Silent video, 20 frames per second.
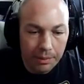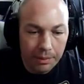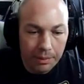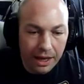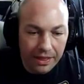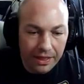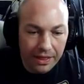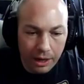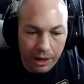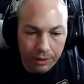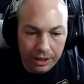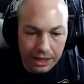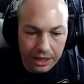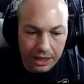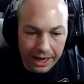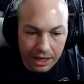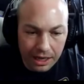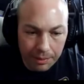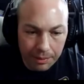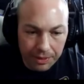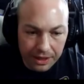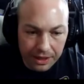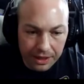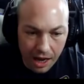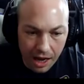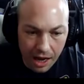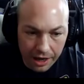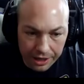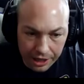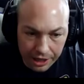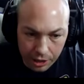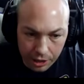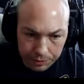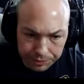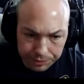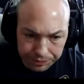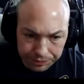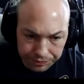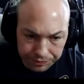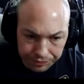then I would line up the audio.
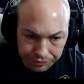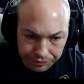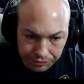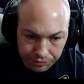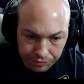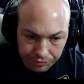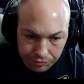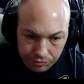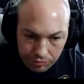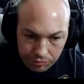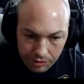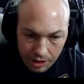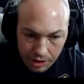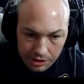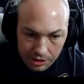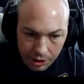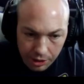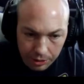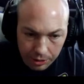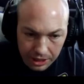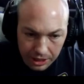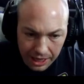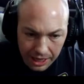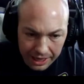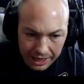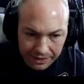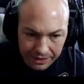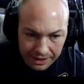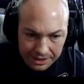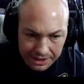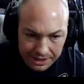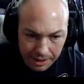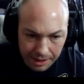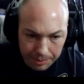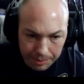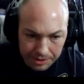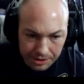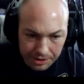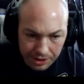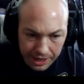So I would line this up.
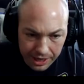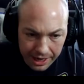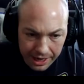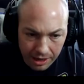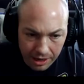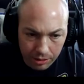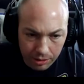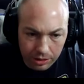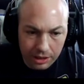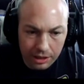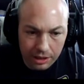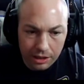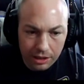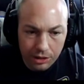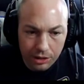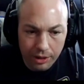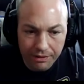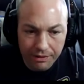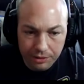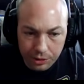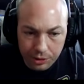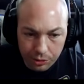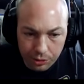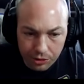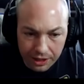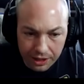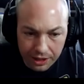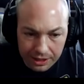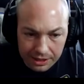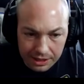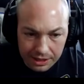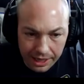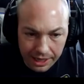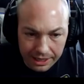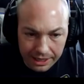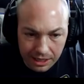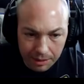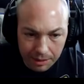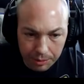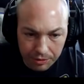So now you have two things
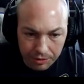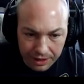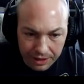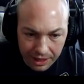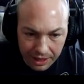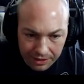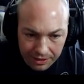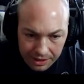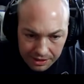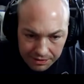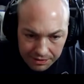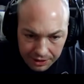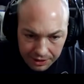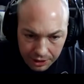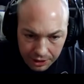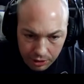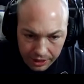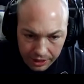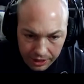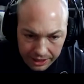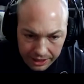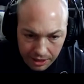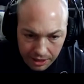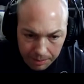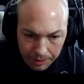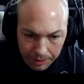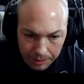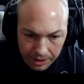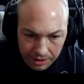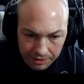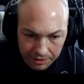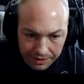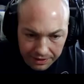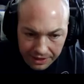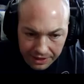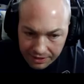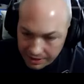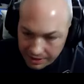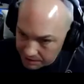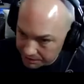lined up. You've got this video lined up and you've
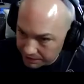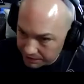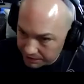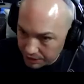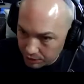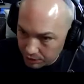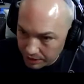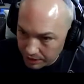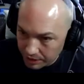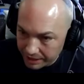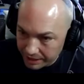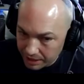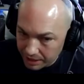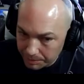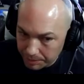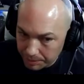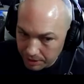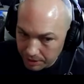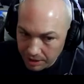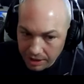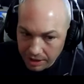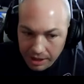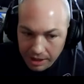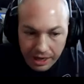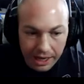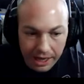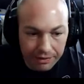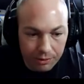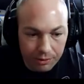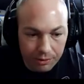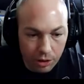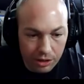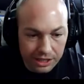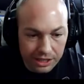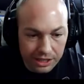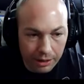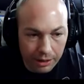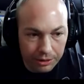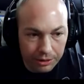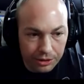got this video lined up. And of course,
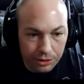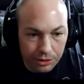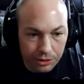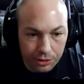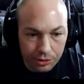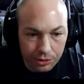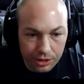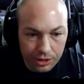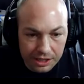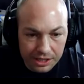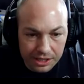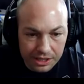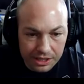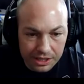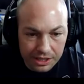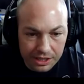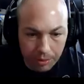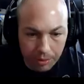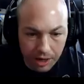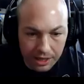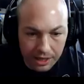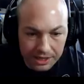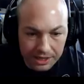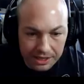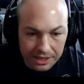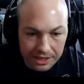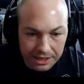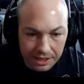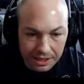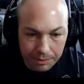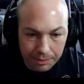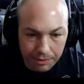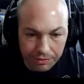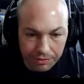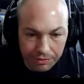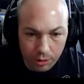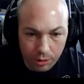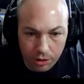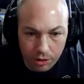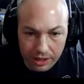I would do the same process I did
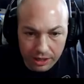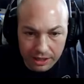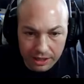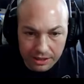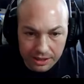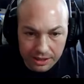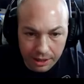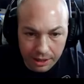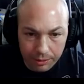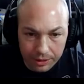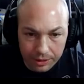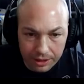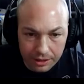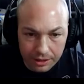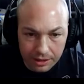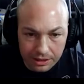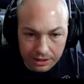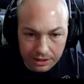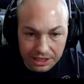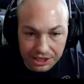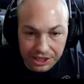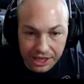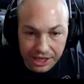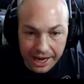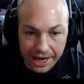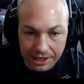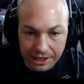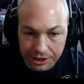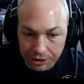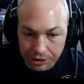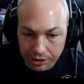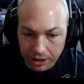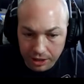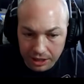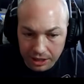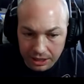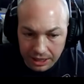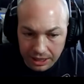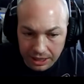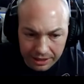before, is I would detach or
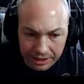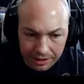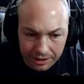unlink,